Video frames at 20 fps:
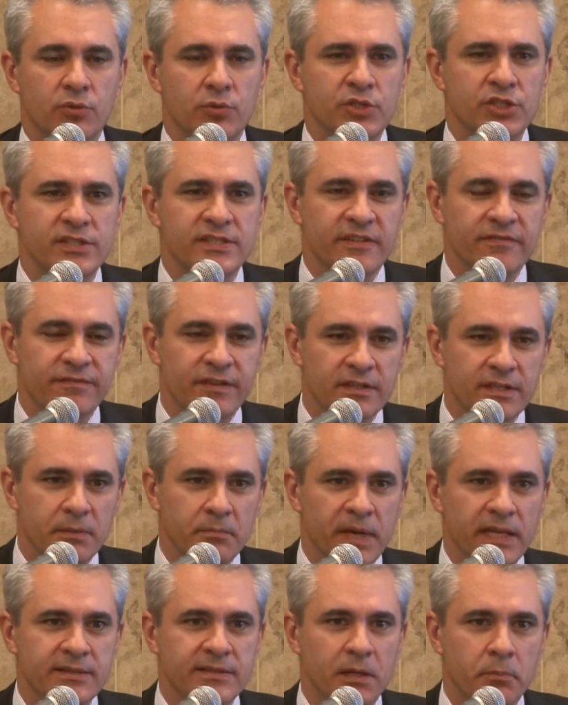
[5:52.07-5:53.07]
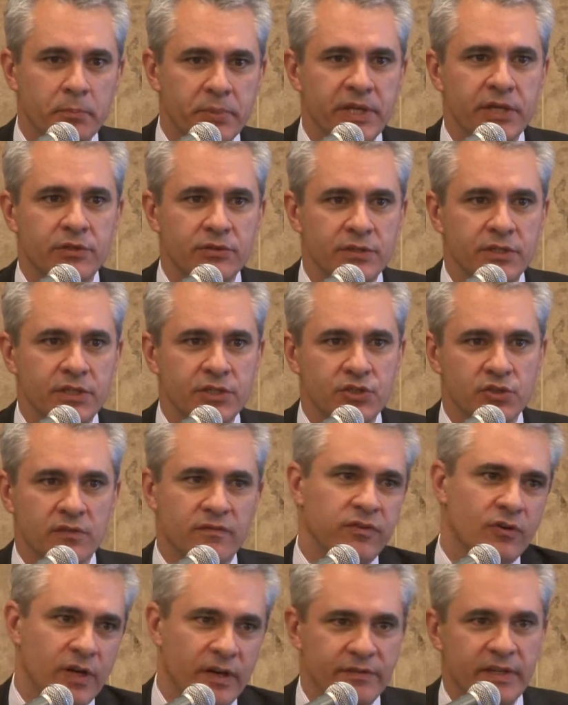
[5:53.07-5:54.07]
which is a fundamental precondition
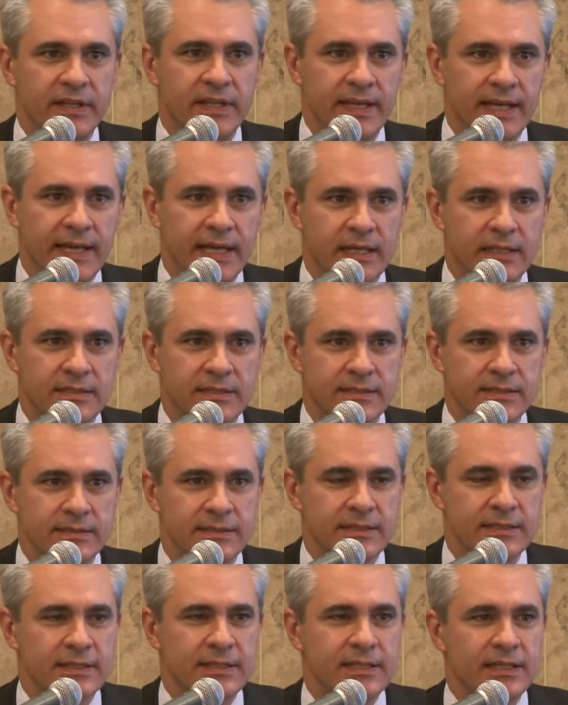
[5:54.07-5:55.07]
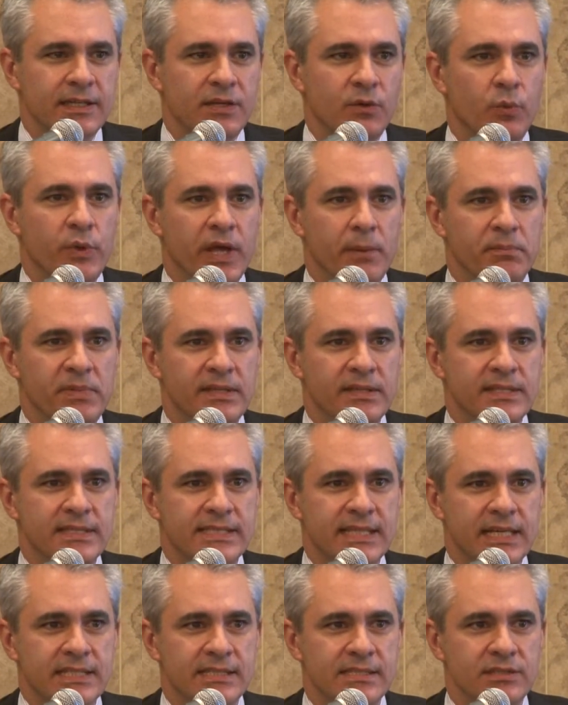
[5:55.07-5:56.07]
for everything else we have been
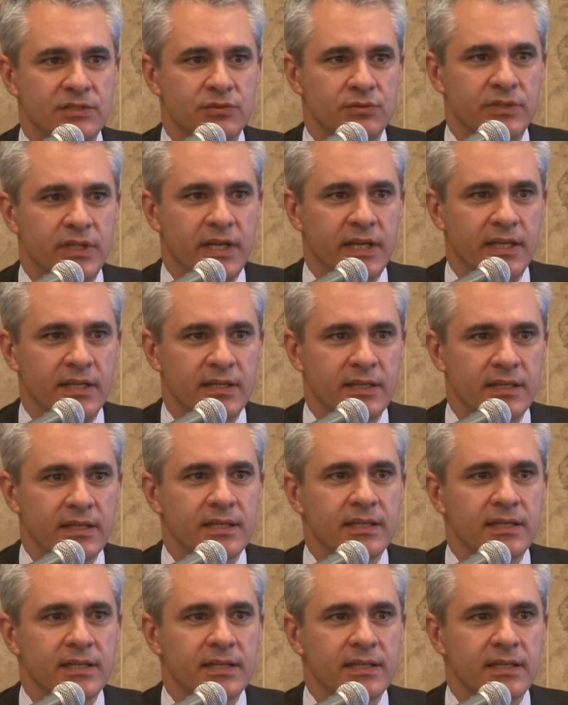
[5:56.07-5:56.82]
discussing today,